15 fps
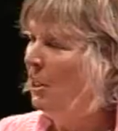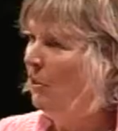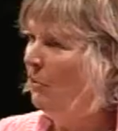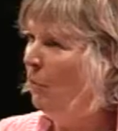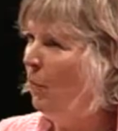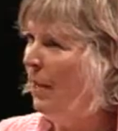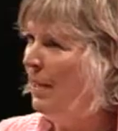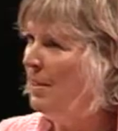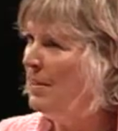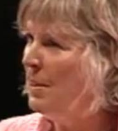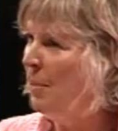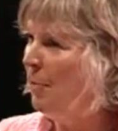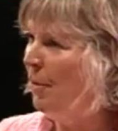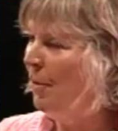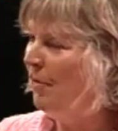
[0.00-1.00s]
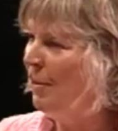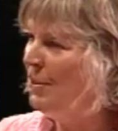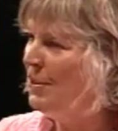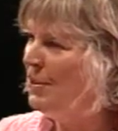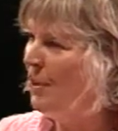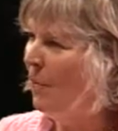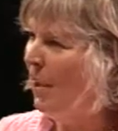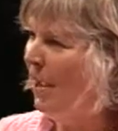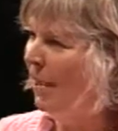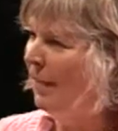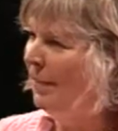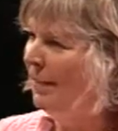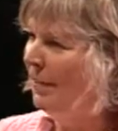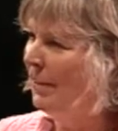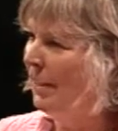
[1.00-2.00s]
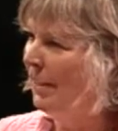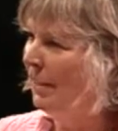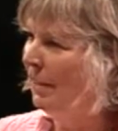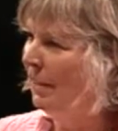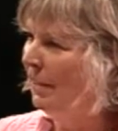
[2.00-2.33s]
So why is the prevalence so high, do you think?